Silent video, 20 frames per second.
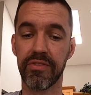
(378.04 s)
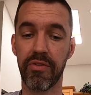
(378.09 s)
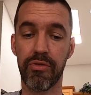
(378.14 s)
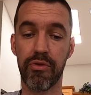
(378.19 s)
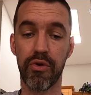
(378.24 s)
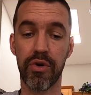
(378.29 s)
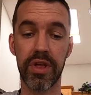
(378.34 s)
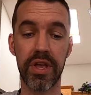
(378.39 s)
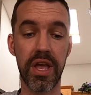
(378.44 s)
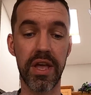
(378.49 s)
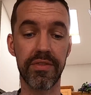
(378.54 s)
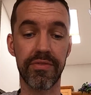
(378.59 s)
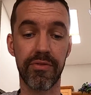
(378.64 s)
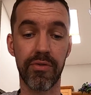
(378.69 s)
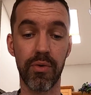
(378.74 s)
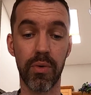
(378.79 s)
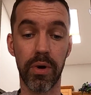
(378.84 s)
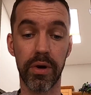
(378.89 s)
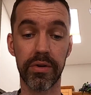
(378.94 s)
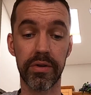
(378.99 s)
a
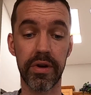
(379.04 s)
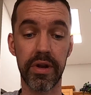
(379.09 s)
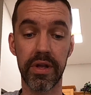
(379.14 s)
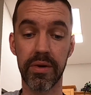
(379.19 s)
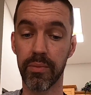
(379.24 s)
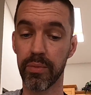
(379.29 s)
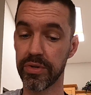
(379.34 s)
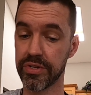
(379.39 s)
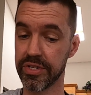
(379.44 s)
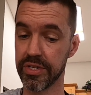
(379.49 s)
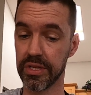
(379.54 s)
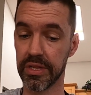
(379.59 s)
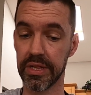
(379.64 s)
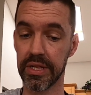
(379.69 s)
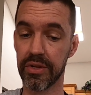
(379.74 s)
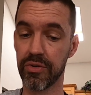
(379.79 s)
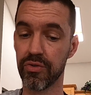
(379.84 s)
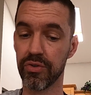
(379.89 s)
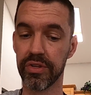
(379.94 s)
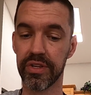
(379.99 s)
38-200, which it
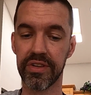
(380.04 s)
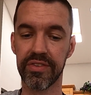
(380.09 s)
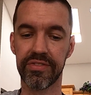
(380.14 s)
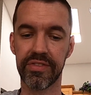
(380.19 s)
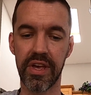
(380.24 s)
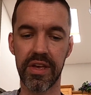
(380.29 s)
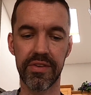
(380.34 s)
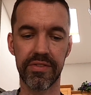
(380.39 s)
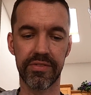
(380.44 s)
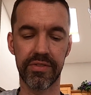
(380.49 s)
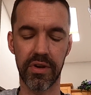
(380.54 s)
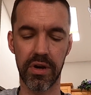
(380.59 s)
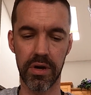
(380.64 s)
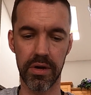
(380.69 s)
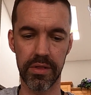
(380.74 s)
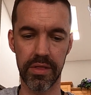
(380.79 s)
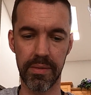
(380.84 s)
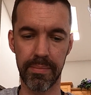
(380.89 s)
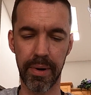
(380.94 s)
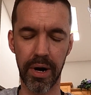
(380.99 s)
literally says
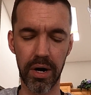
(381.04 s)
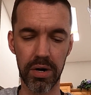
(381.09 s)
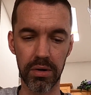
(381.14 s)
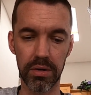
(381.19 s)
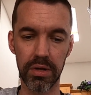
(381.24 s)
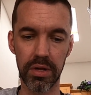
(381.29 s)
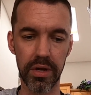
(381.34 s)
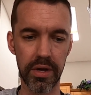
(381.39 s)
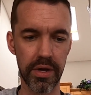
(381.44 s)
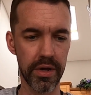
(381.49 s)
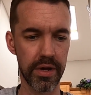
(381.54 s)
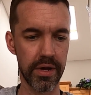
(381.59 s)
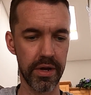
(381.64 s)
on the barrel.